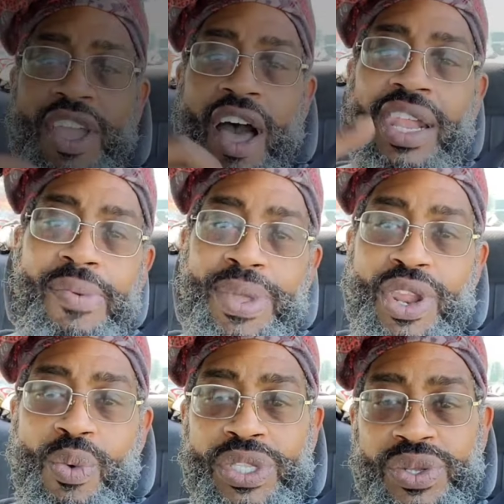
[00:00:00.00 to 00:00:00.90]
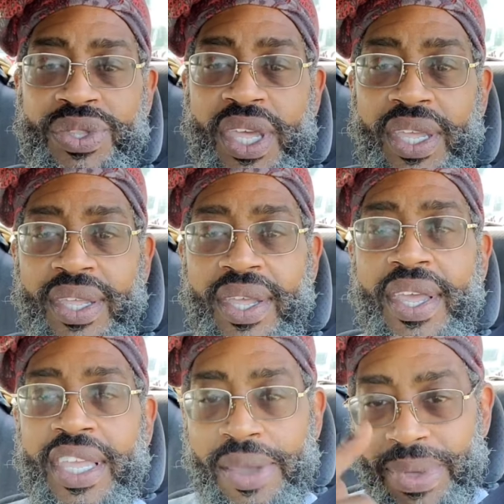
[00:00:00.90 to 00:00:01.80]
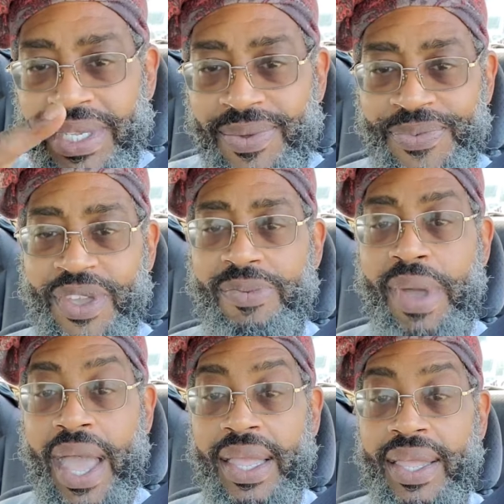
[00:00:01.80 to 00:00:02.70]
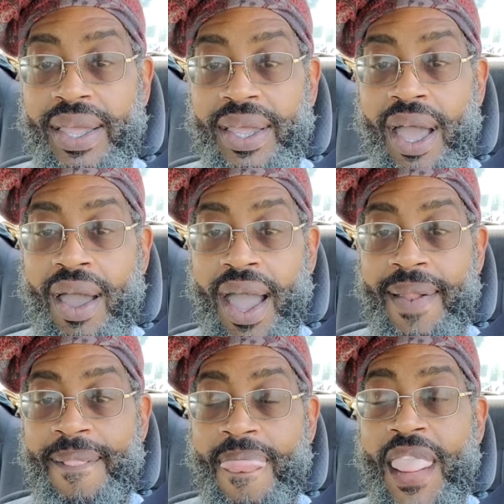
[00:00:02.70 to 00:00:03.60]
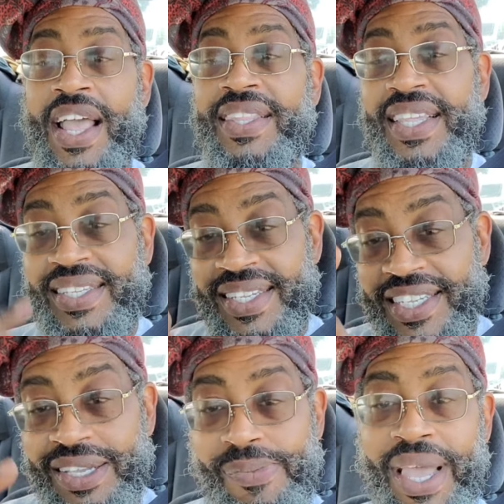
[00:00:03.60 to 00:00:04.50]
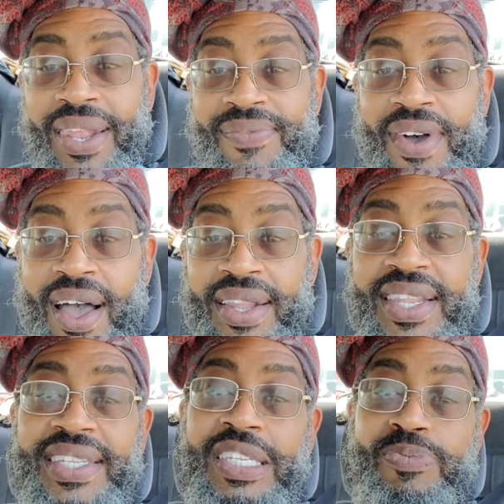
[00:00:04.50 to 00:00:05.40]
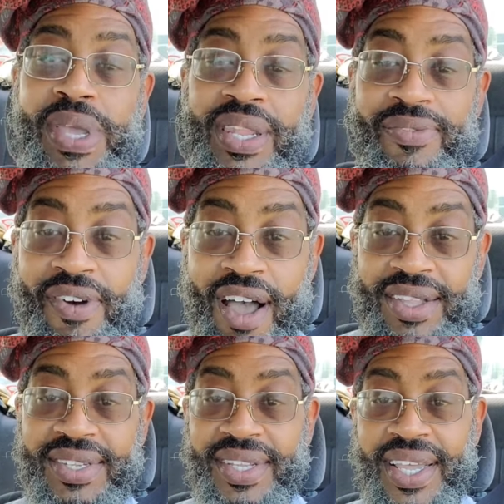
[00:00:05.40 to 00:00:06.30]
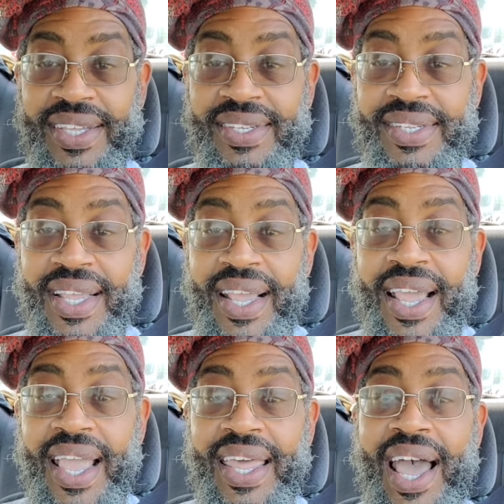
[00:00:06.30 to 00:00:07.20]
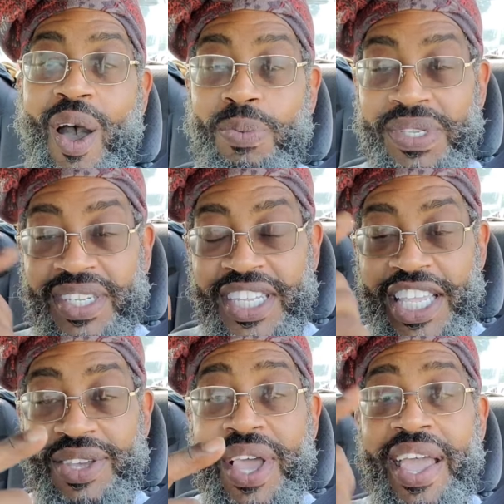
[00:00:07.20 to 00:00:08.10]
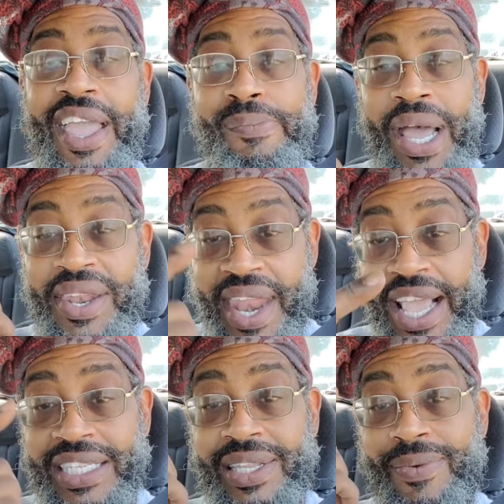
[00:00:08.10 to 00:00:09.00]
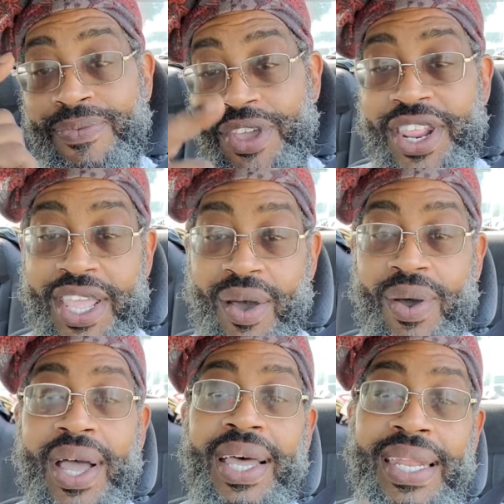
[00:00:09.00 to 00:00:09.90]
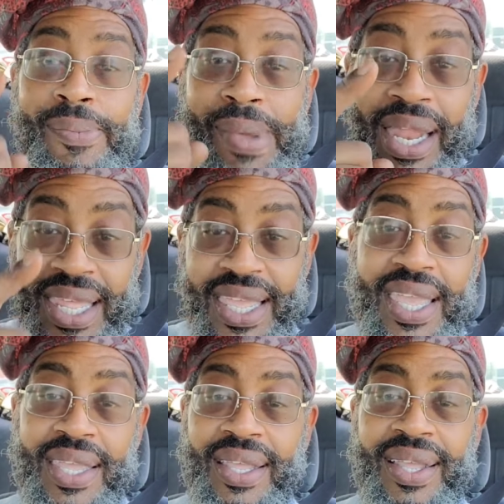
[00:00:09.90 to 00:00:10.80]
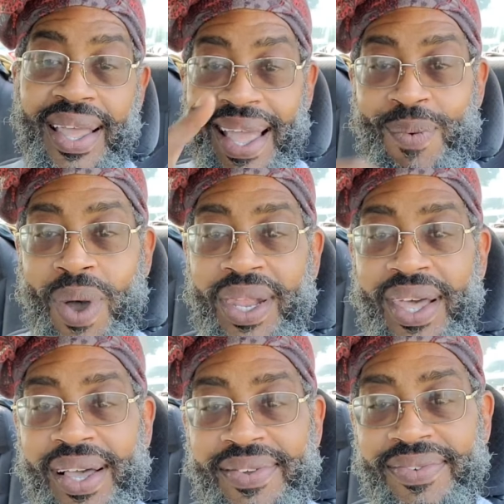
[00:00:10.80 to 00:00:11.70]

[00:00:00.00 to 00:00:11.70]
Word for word: let me know what you think. Give me some feedback. All right. This is your man LaVon. This has been LaVon Says. And I hope to see you in my next video. Lamelli E and one love.